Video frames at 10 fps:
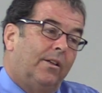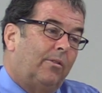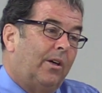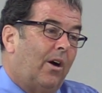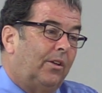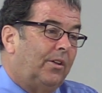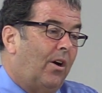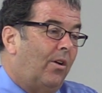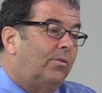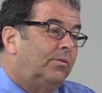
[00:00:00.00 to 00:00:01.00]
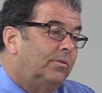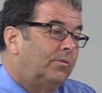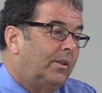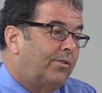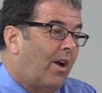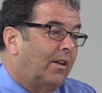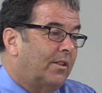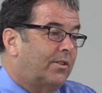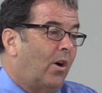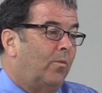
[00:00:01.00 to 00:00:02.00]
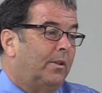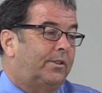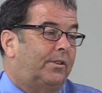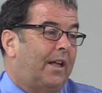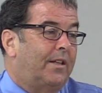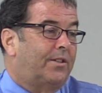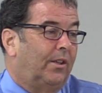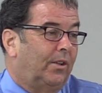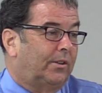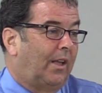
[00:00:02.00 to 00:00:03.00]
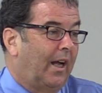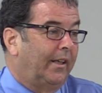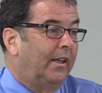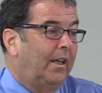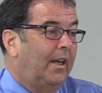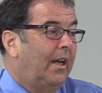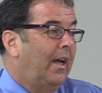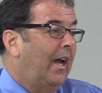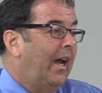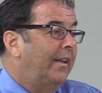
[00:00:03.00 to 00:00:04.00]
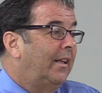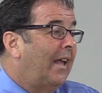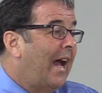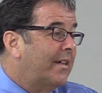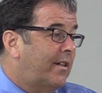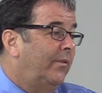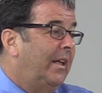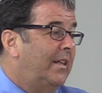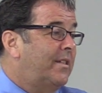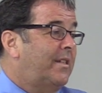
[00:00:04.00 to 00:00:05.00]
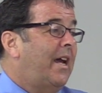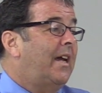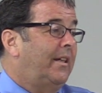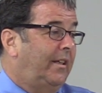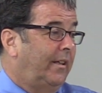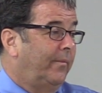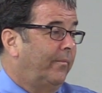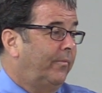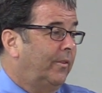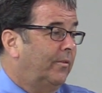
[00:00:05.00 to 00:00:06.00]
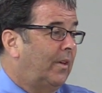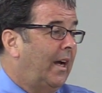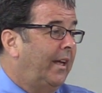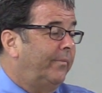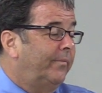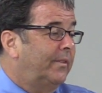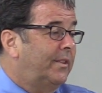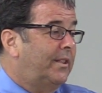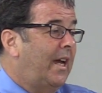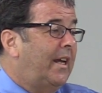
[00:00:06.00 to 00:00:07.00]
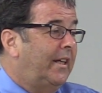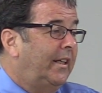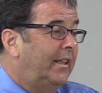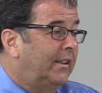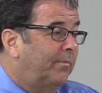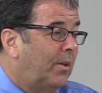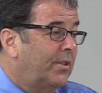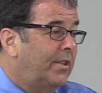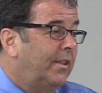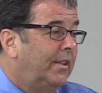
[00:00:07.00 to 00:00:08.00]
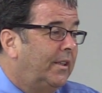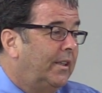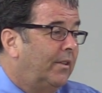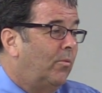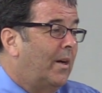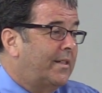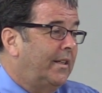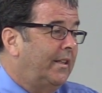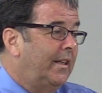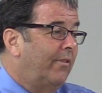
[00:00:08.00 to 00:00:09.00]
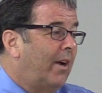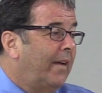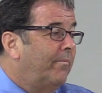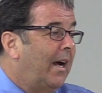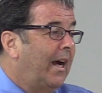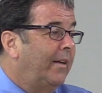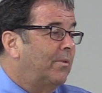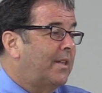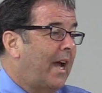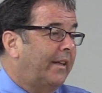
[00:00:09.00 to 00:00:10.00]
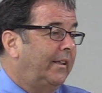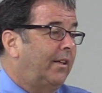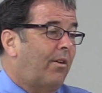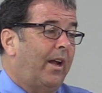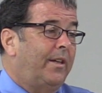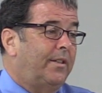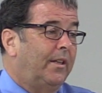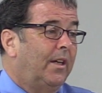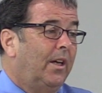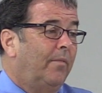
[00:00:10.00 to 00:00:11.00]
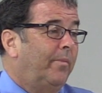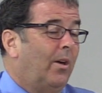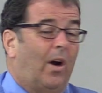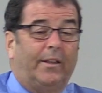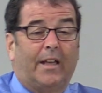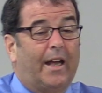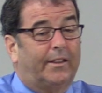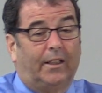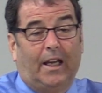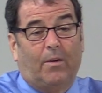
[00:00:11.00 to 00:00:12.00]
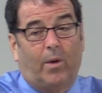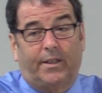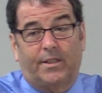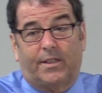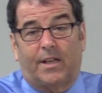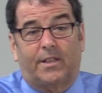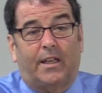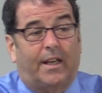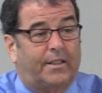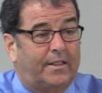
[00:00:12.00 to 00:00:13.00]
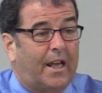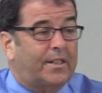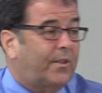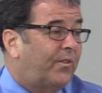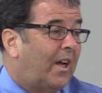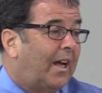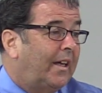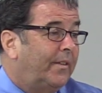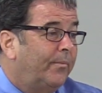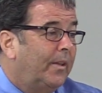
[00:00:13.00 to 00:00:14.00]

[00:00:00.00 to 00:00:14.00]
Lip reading: We all know what drunk or sober tends to look like. And the last of it is sanity, right? Sanity, that the person wasn't in their right mind, was acting crazy. Beyond that, the lay witness doesn't get to testify.